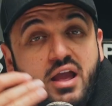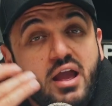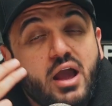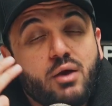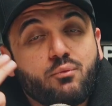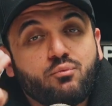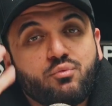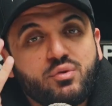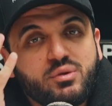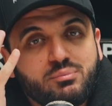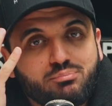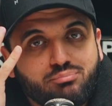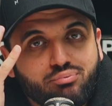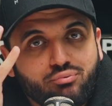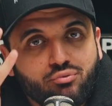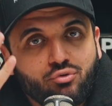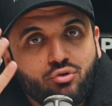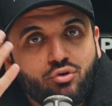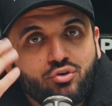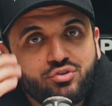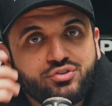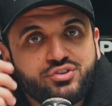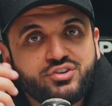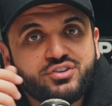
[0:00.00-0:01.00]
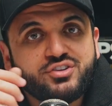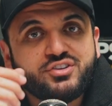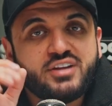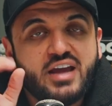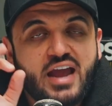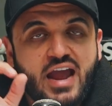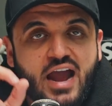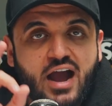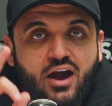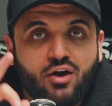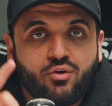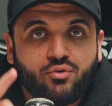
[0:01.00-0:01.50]
And we broadened
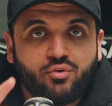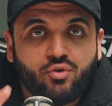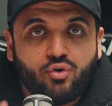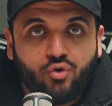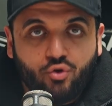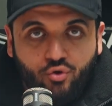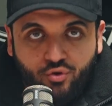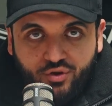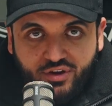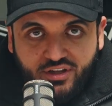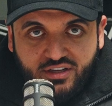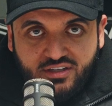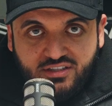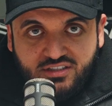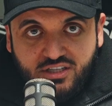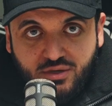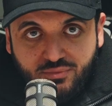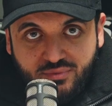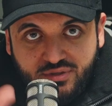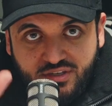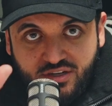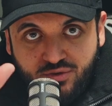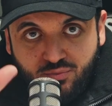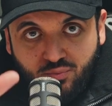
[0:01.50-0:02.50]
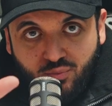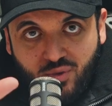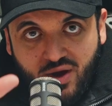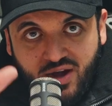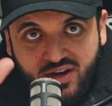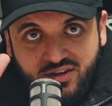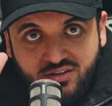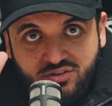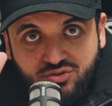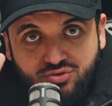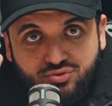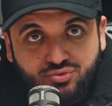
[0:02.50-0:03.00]
our audience. So we did
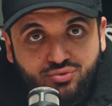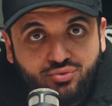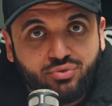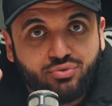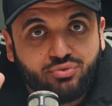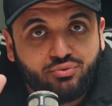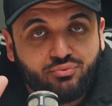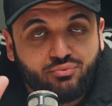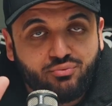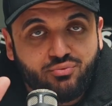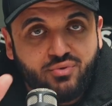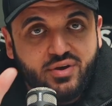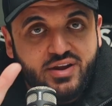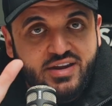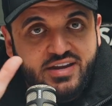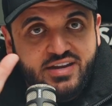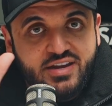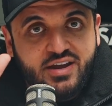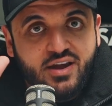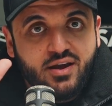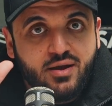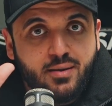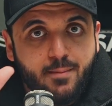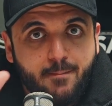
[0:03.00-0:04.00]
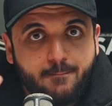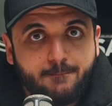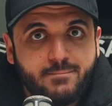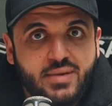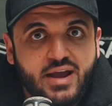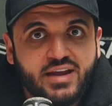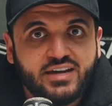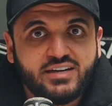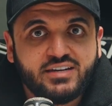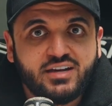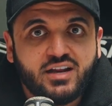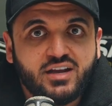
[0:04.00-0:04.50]
1, 2, 3
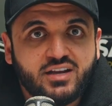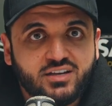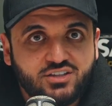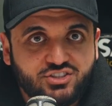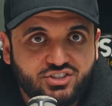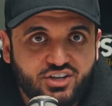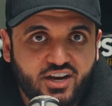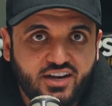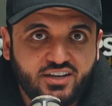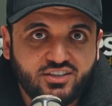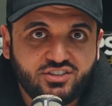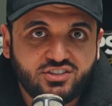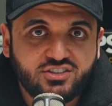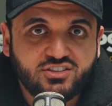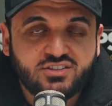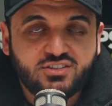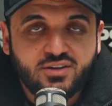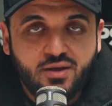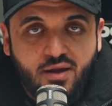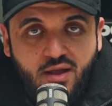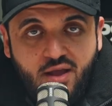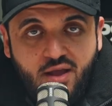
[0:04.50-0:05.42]
main changes.